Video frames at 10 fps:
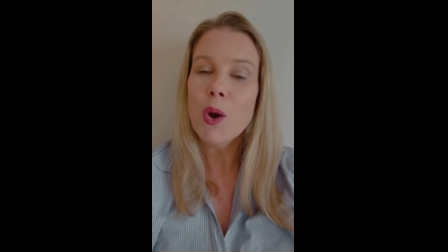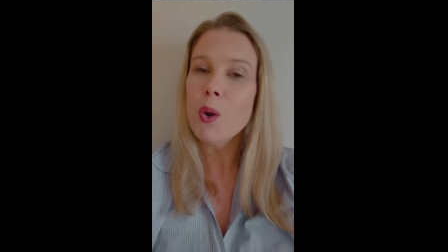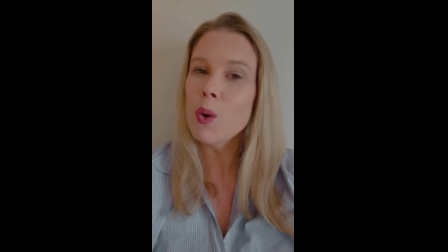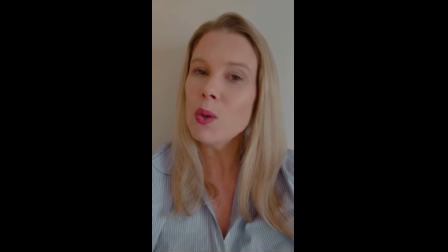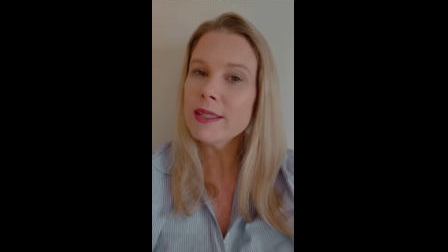
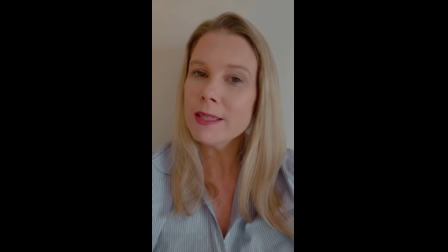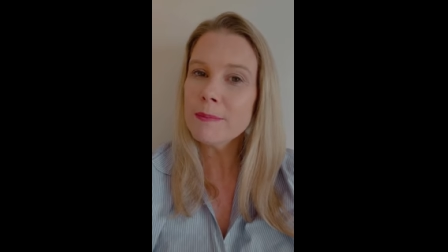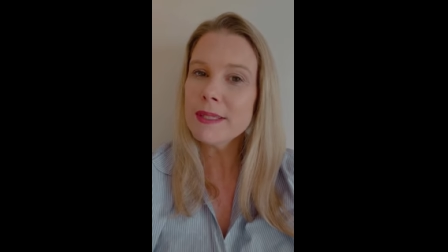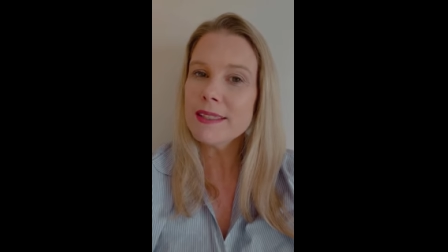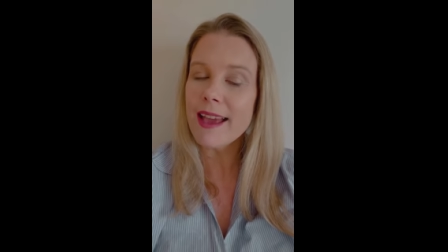All
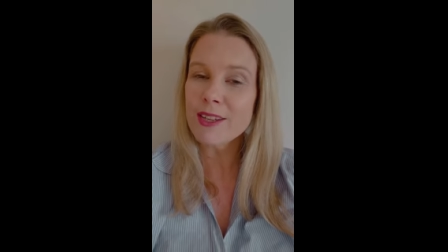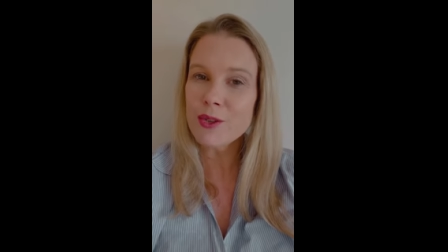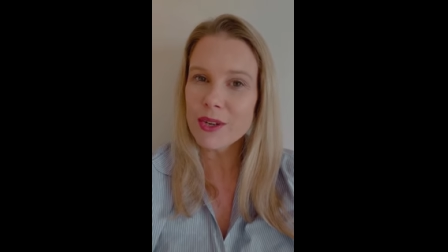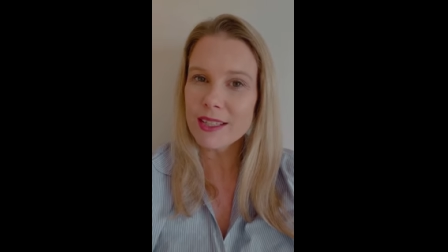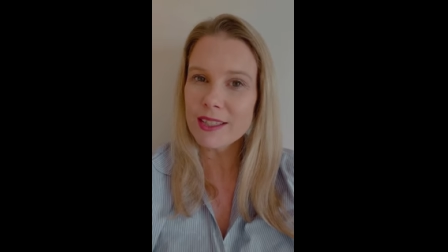tips and
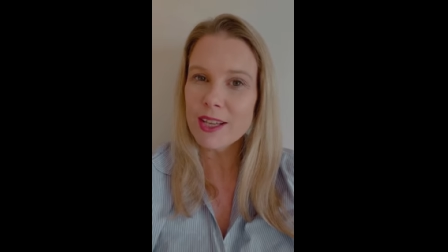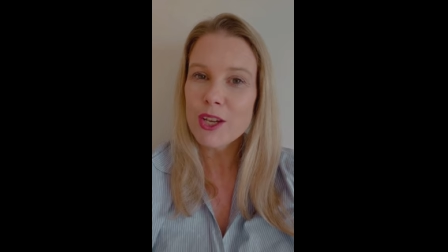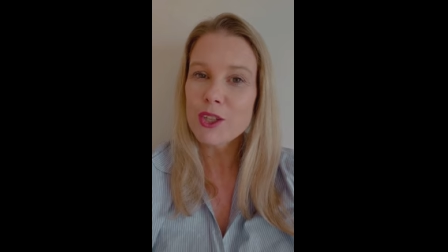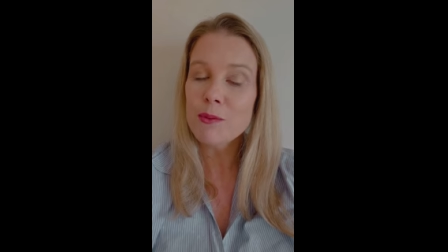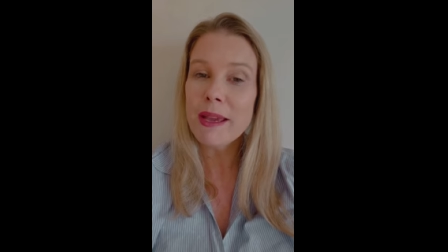tricks
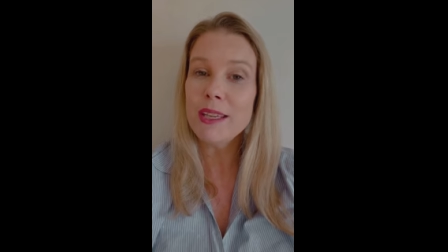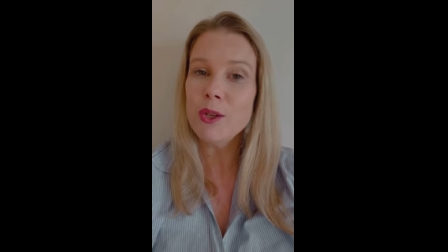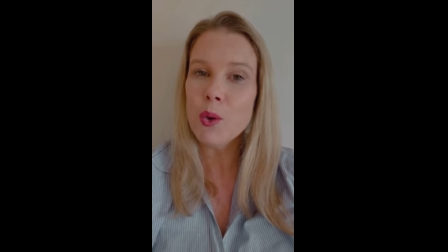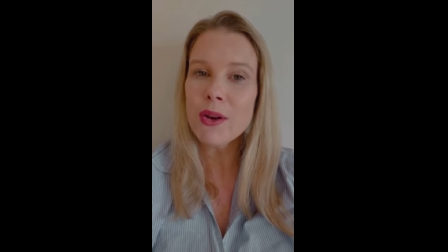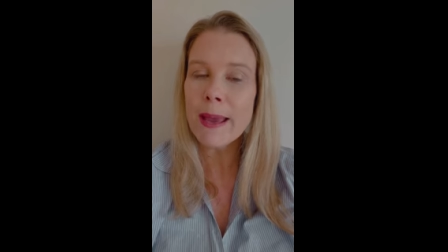to make
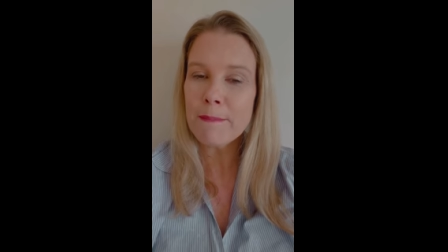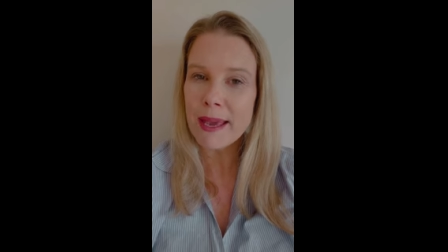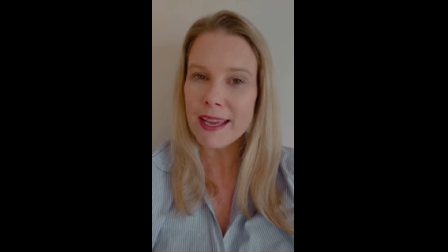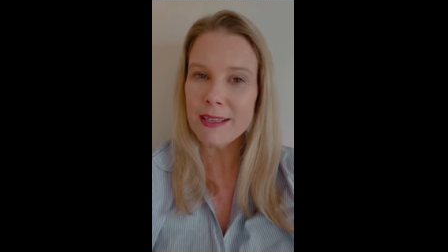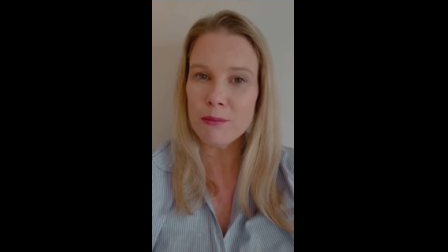your
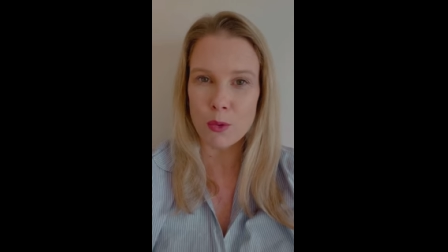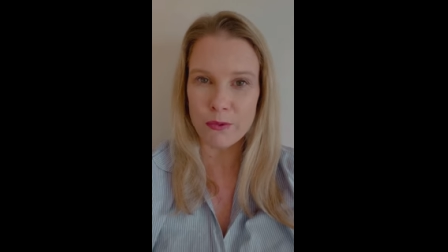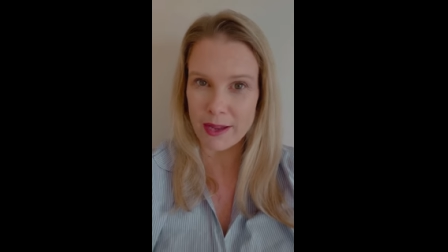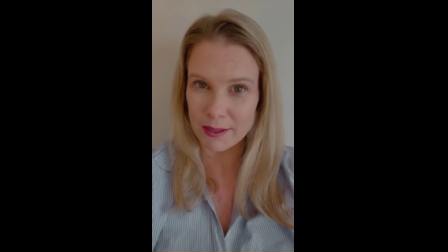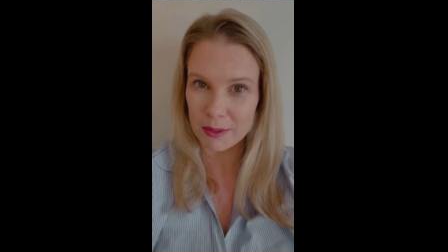campaign more
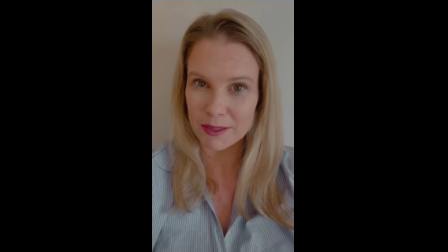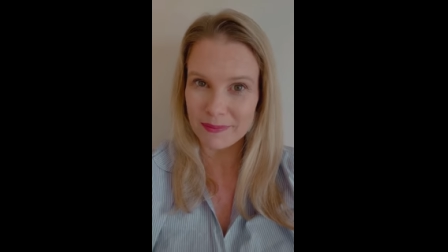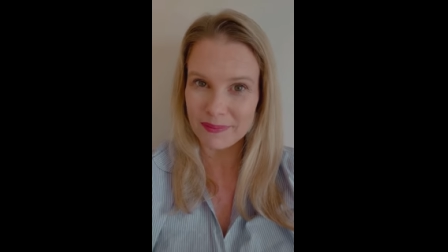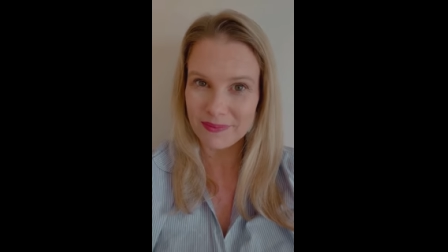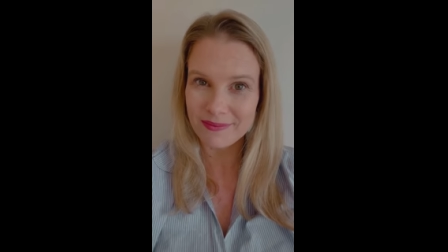fundable.